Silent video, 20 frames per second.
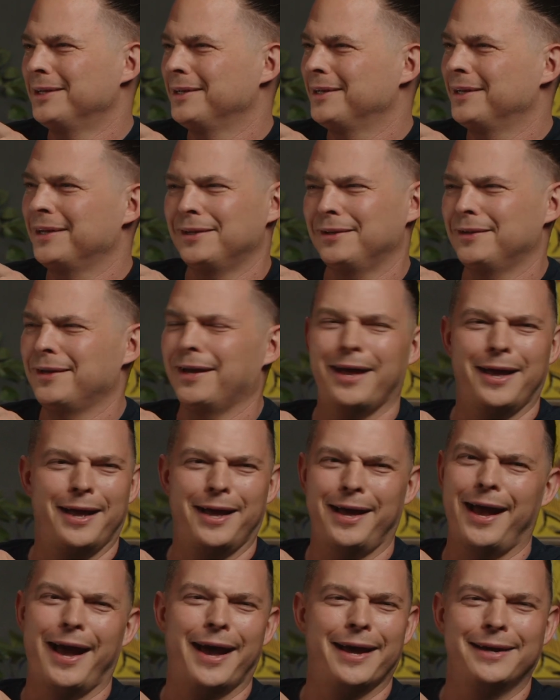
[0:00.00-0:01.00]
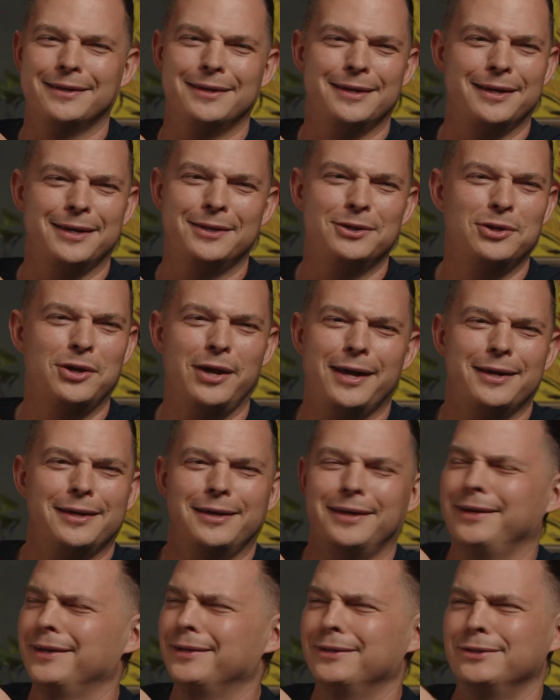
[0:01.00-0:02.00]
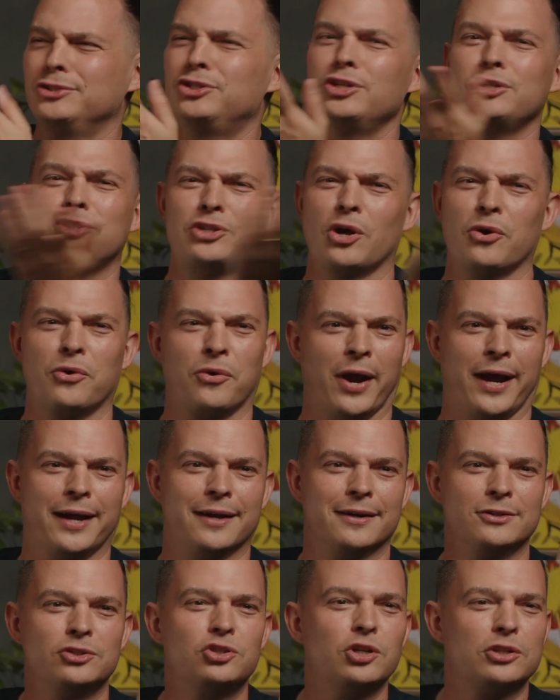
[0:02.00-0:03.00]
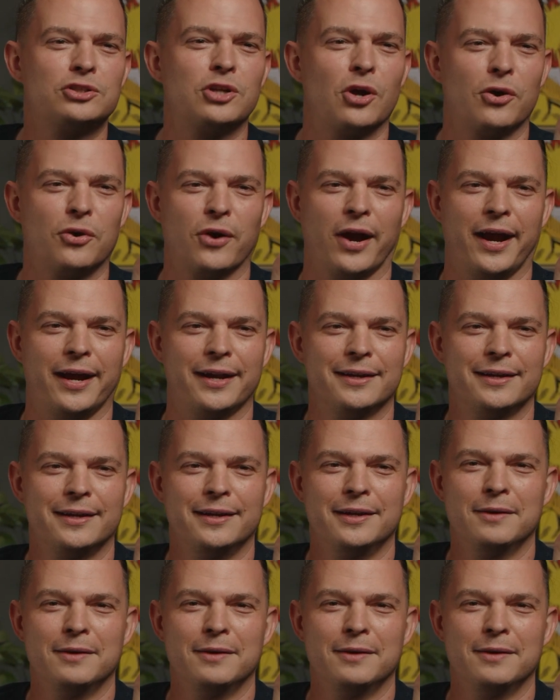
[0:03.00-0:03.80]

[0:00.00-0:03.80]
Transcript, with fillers: Uh, uh, uh, just so great. Just yeah. so great. Mm.